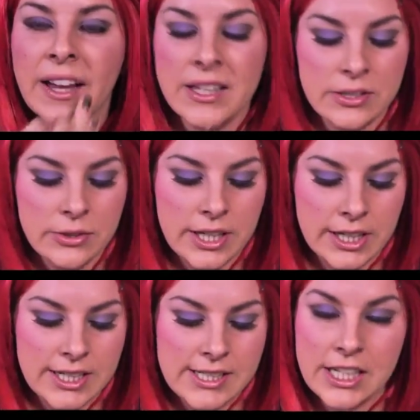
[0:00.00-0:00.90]
So you
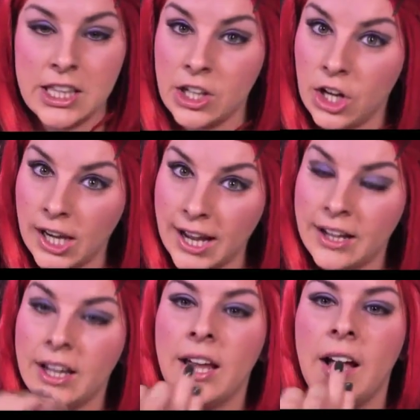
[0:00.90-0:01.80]
can see the colour,
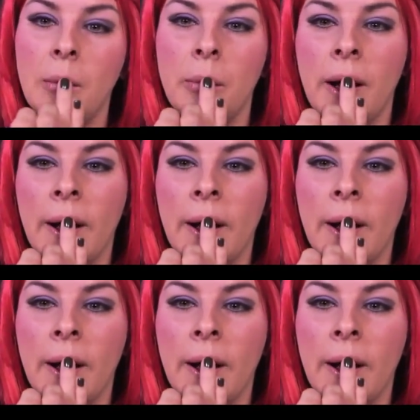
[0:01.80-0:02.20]
it'll help.